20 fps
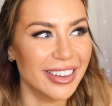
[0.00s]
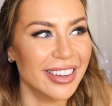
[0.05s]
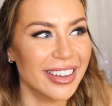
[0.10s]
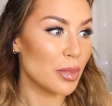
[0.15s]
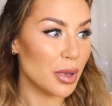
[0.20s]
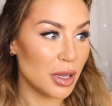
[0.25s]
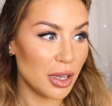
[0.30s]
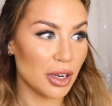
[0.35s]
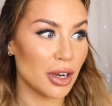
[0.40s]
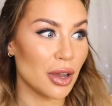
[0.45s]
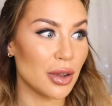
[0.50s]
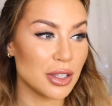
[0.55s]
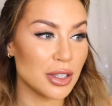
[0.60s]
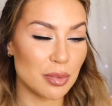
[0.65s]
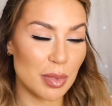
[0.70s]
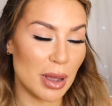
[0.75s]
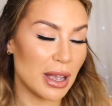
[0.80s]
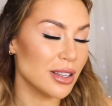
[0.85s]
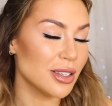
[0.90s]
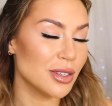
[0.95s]
But you know, it
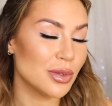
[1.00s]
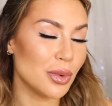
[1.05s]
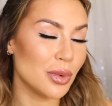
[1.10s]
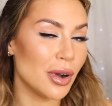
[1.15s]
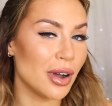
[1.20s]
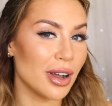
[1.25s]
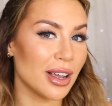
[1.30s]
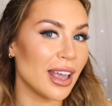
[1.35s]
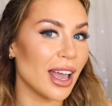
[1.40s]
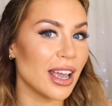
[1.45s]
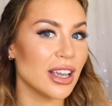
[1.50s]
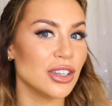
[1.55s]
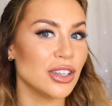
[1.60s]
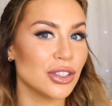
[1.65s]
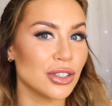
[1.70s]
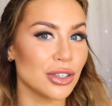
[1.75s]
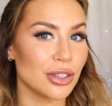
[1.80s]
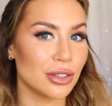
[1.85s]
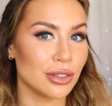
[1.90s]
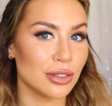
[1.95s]
depends what
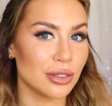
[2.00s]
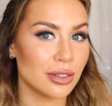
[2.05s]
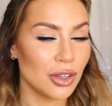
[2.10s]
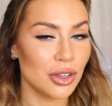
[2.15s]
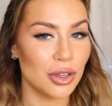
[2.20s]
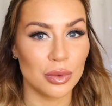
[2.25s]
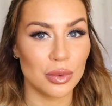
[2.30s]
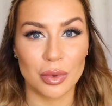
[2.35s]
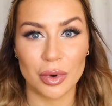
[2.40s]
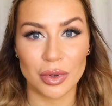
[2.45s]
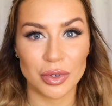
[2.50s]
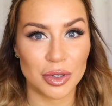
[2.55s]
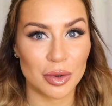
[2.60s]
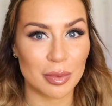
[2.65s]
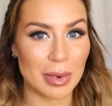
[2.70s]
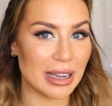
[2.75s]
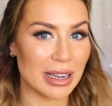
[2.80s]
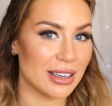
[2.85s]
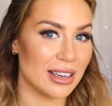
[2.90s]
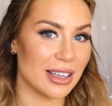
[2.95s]
occasion you want your
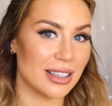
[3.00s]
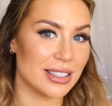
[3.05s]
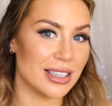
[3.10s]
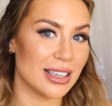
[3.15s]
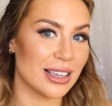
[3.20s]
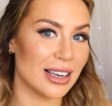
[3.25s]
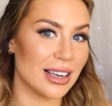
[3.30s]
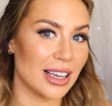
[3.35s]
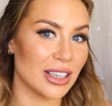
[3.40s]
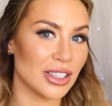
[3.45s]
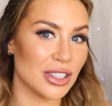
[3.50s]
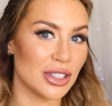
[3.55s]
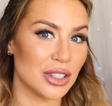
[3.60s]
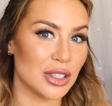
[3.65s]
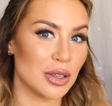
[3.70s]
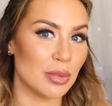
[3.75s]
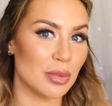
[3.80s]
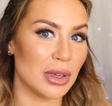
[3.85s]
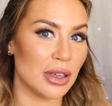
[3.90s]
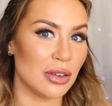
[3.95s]
magnetic lashes
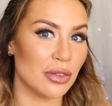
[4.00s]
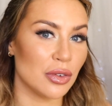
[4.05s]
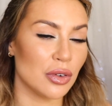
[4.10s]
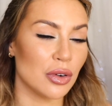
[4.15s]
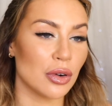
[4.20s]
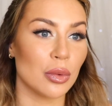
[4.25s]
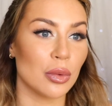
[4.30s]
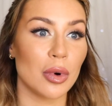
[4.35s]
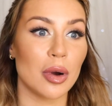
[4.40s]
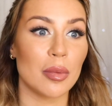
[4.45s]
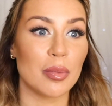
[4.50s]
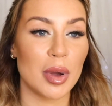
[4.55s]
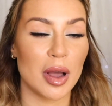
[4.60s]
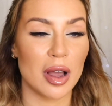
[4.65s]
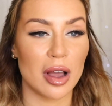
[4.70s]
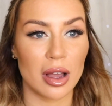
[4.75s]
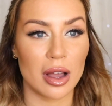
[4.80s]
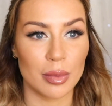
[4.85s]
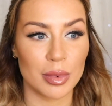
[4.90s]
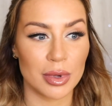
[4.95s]
to be for, or what
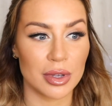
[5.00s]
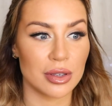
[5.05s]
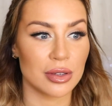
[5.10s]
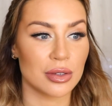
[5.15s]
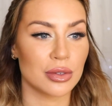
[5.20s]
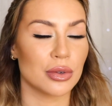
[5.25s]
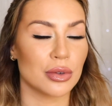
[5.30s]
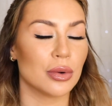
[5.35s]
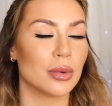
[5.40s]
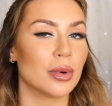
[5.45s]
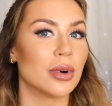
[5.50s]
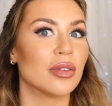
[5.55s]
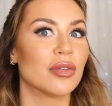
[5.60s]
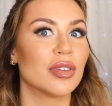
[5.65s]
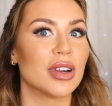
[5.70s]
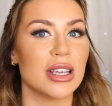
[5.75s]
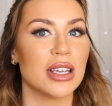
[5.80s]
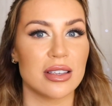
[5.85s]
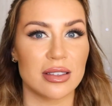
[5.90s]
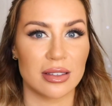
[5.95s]
purpose or what
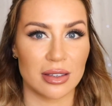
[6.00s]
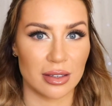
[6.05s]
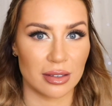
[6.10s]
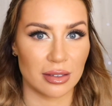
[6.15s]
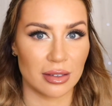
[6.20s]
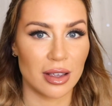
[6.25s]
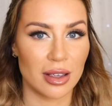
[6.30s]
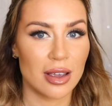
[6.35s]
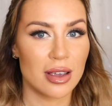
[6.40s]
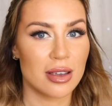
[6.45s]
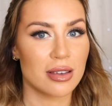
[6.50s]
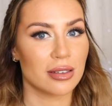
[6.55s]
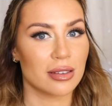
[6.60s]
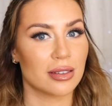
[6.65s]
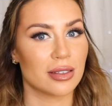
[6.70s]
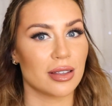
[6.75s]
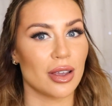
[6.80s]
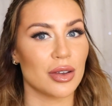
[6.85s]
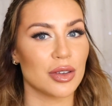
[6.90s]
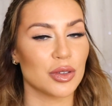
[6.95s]
reason.
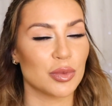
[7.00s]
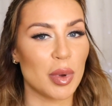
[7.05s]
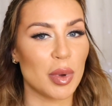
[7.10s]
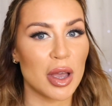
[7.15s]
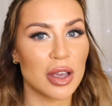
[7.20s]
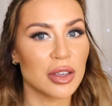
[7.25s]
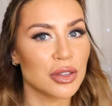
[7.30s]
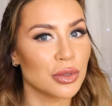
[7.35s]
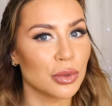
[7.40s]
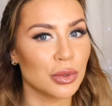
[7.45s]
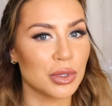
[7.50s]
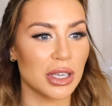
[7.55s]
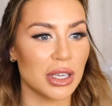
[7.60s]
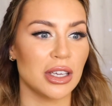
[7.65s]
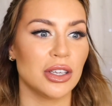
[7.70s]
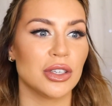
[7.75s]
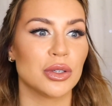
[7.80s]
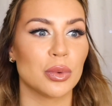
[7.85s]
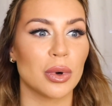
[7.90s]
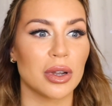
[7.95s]
So it's personal to
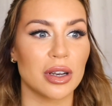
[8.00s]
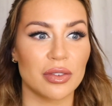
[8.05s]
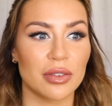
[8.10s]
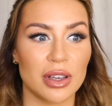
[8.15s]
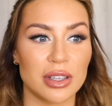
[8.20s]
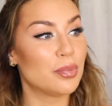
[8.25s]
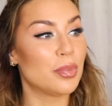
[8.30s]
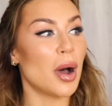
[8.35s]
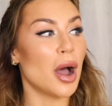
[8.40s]
each one of us.